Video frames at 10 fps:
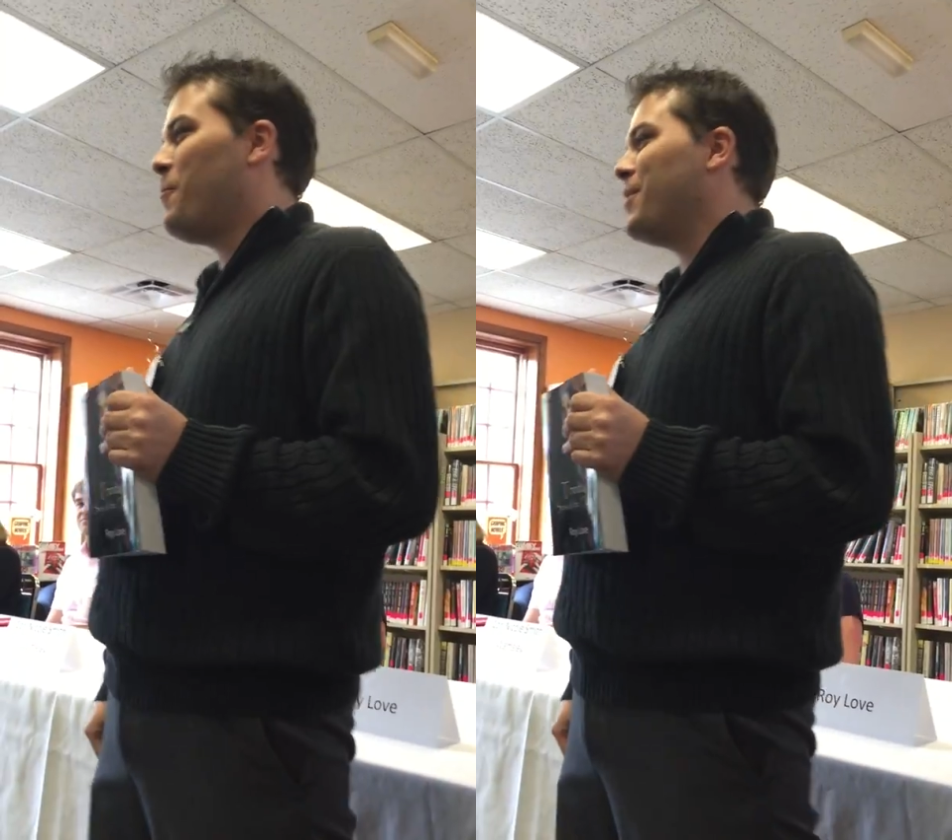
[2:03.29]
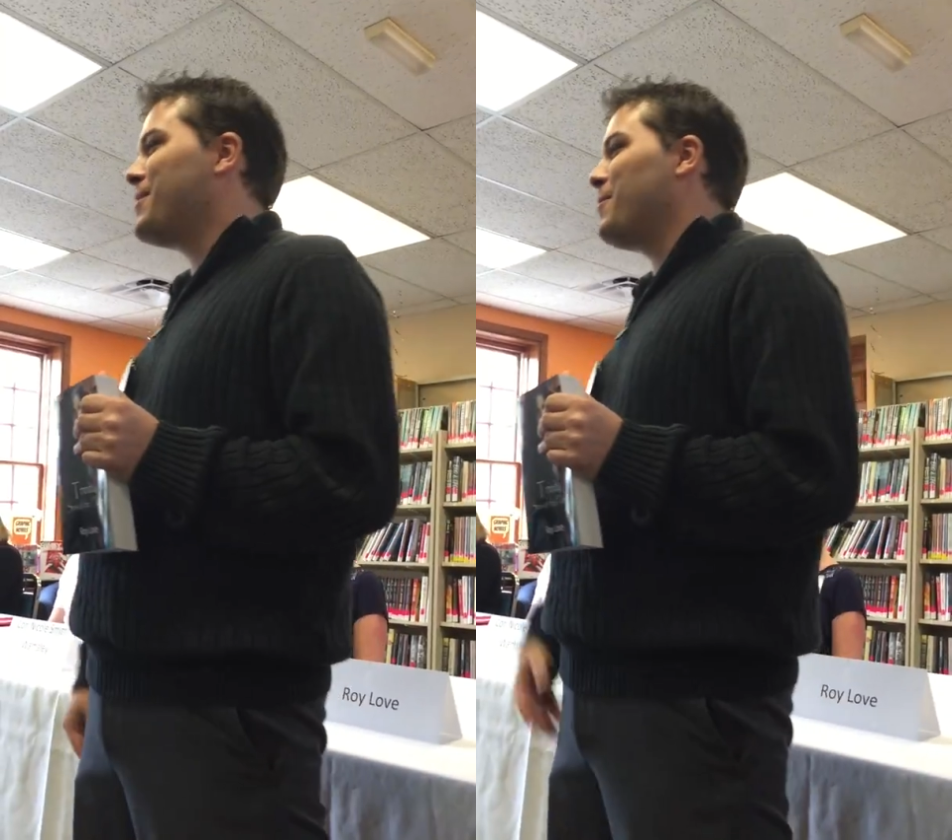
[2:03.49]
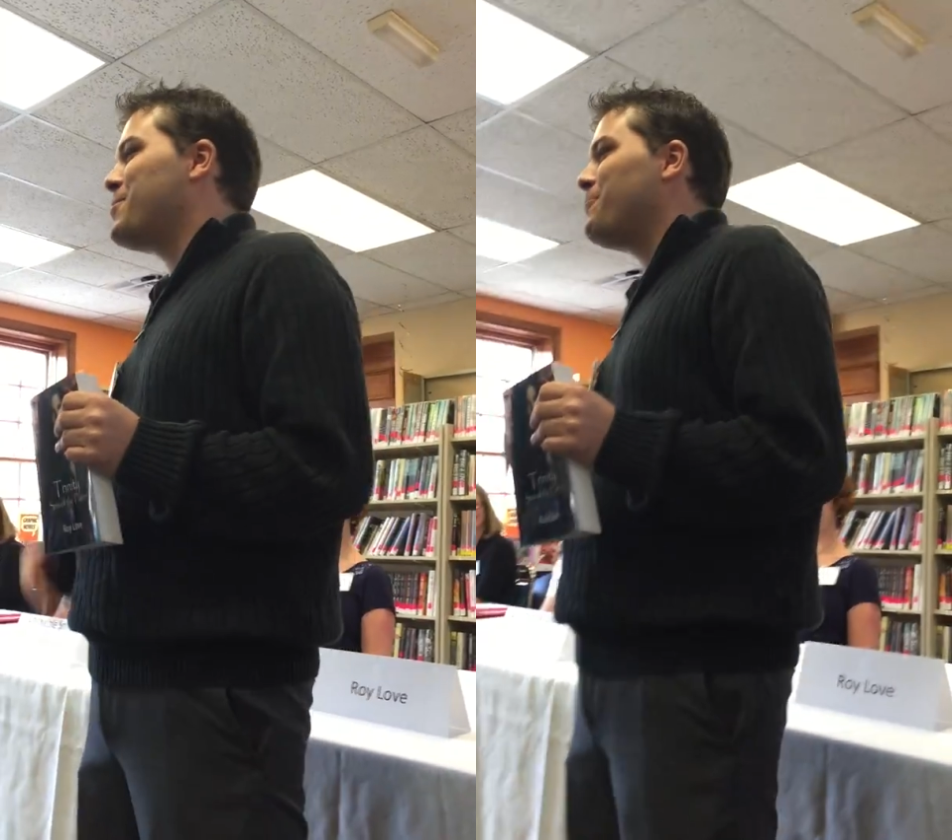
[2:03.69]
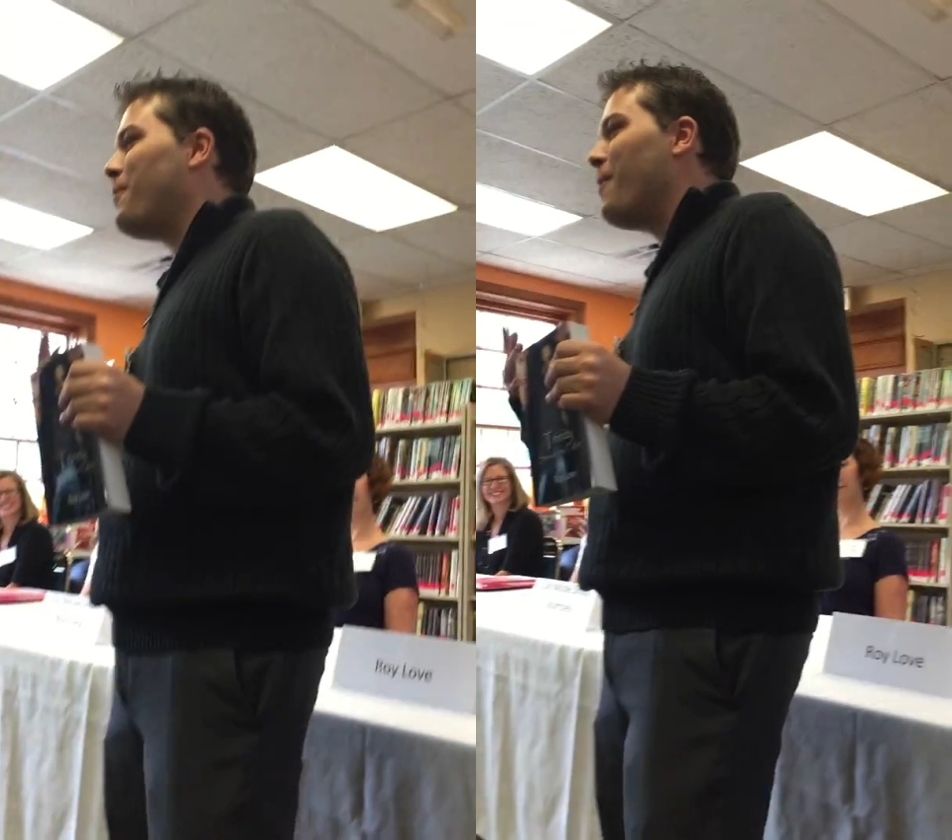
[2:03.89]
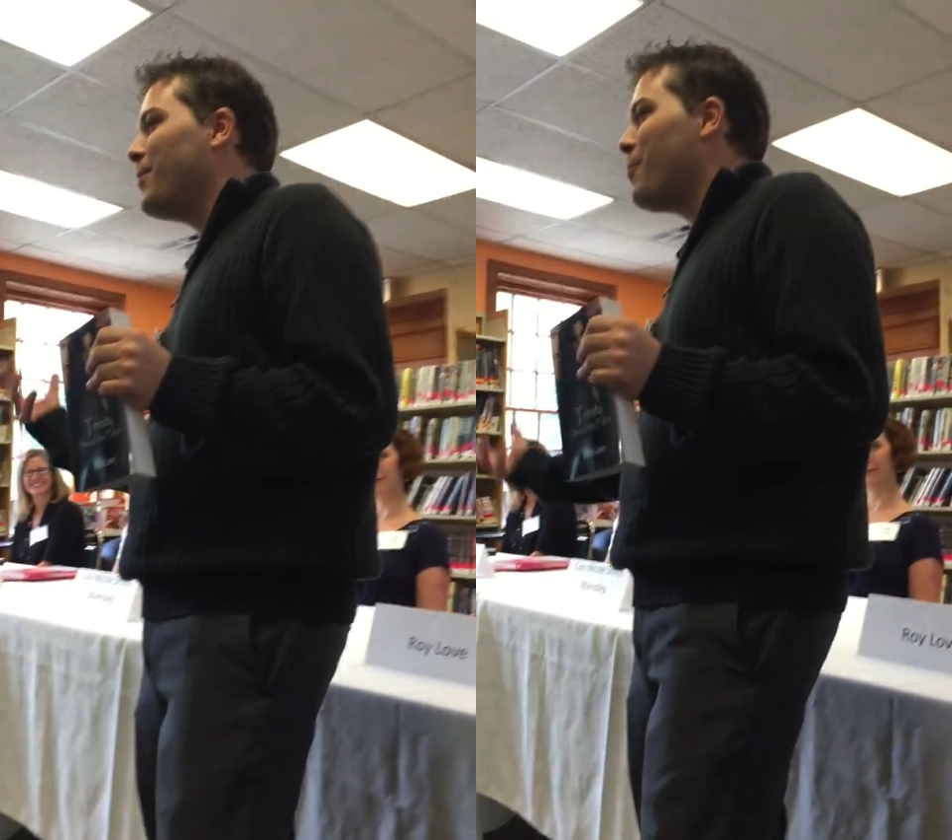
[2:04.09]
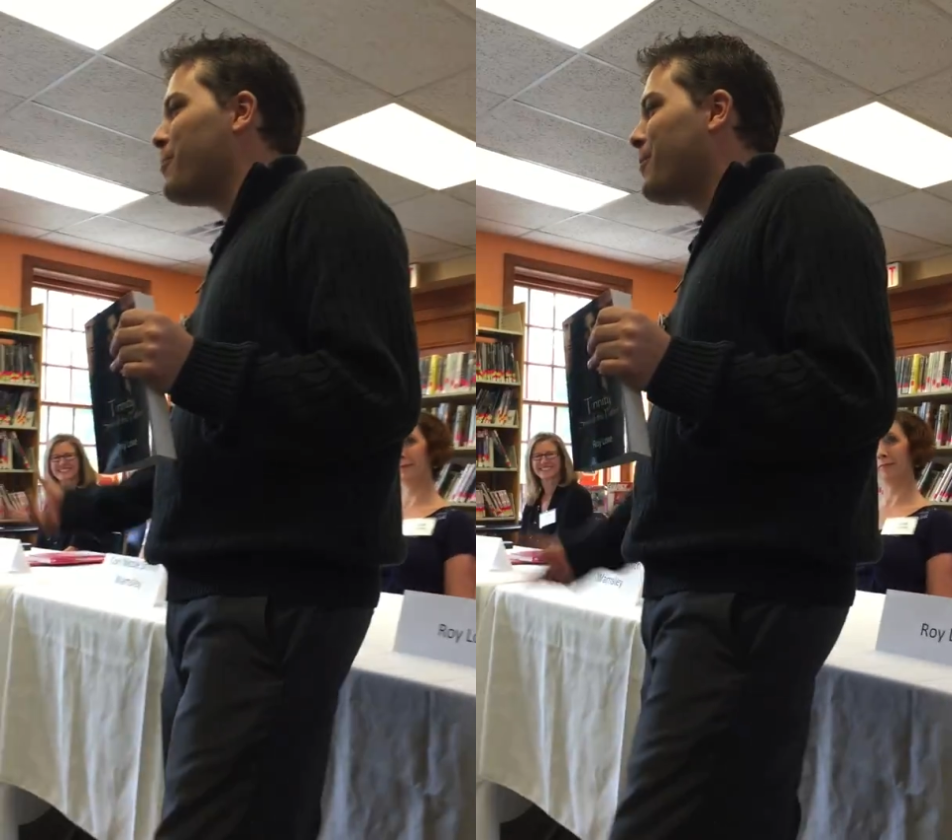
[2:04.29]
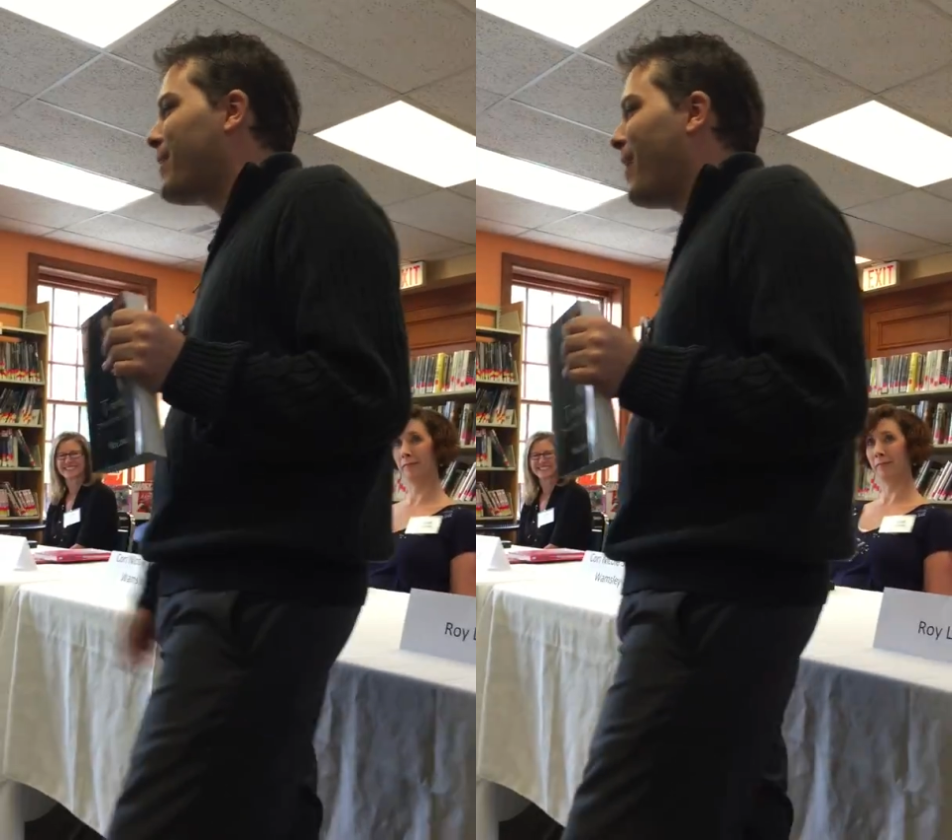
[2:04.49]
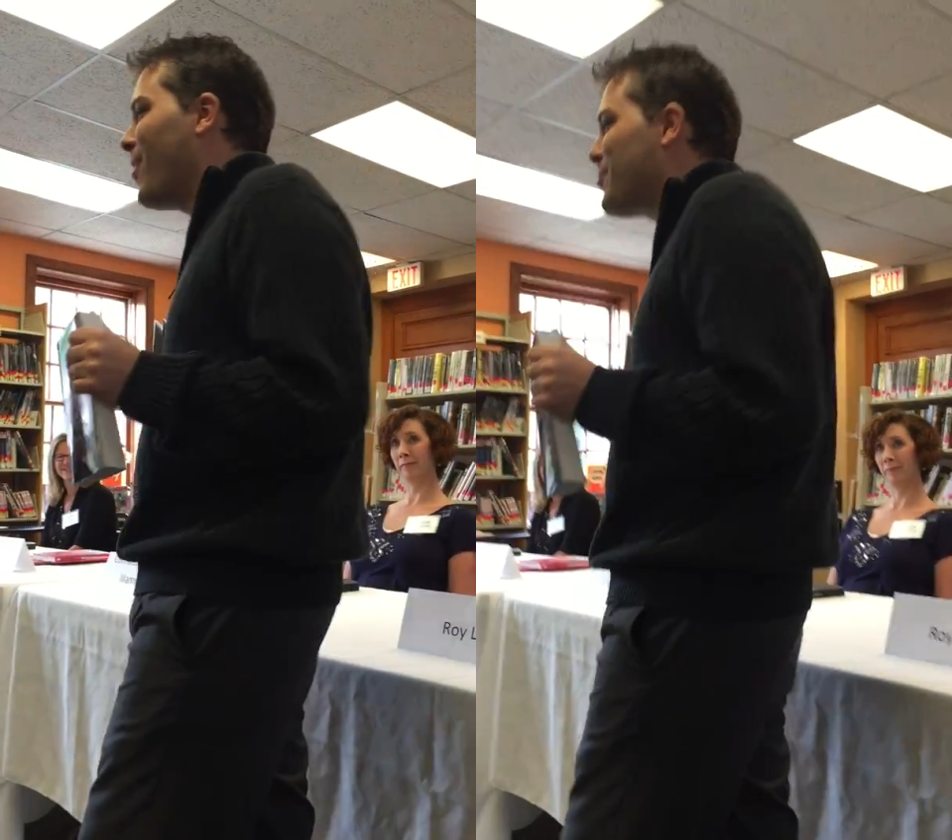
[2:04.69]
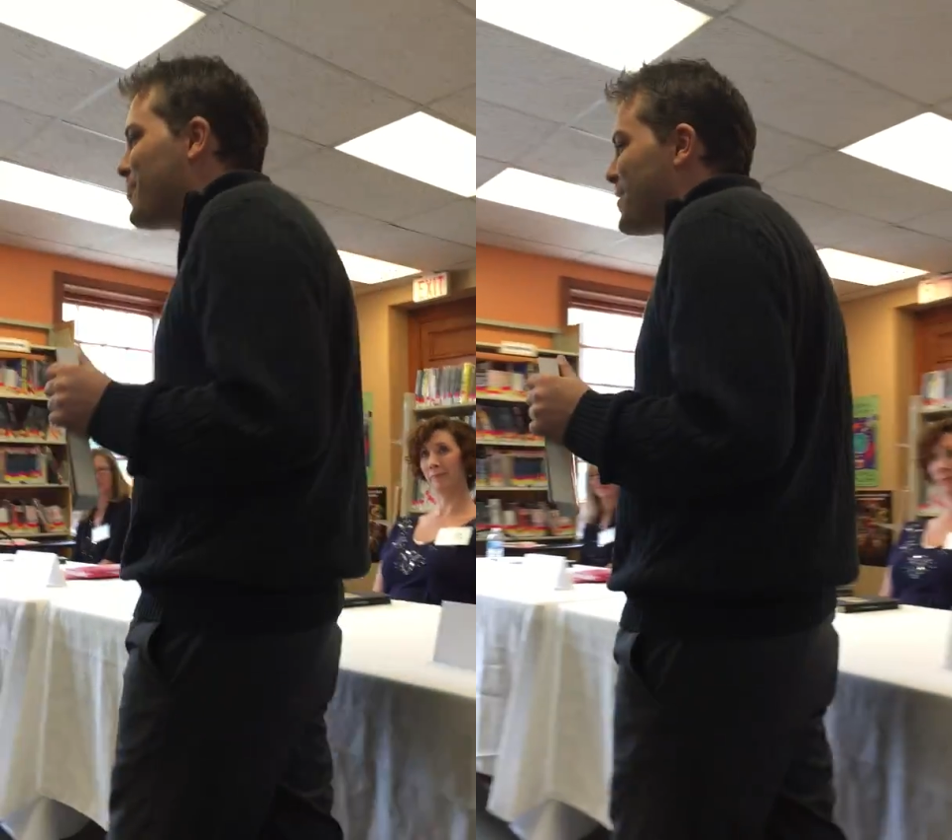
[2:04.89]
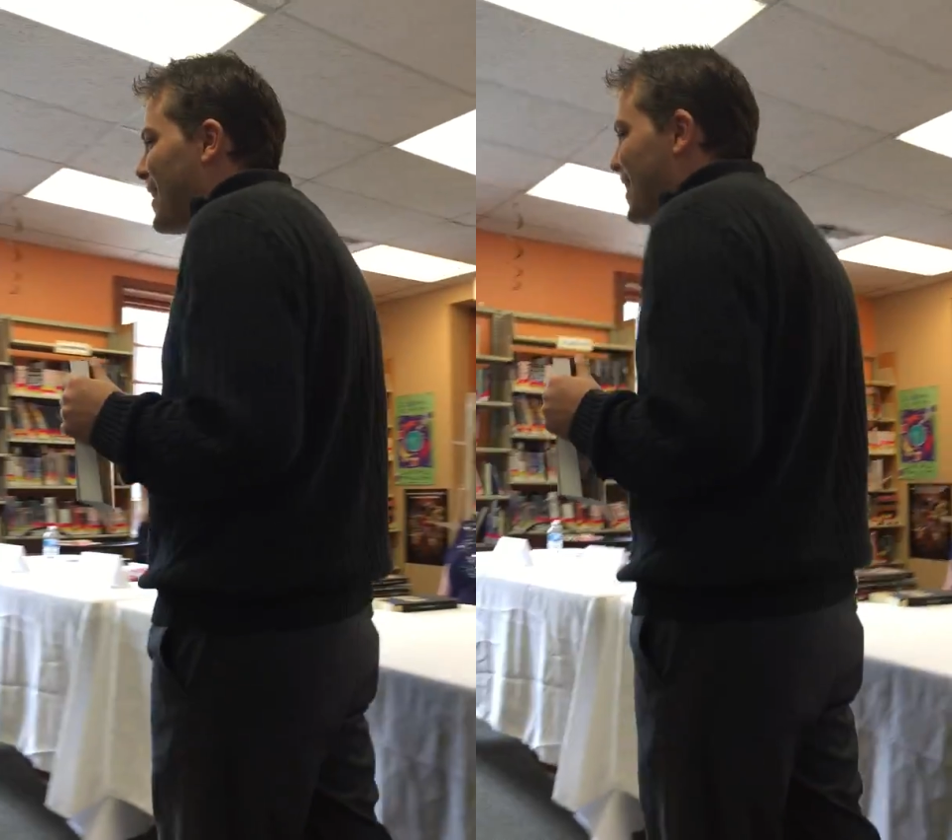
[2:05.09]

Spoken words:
Once you fall in love with your characters,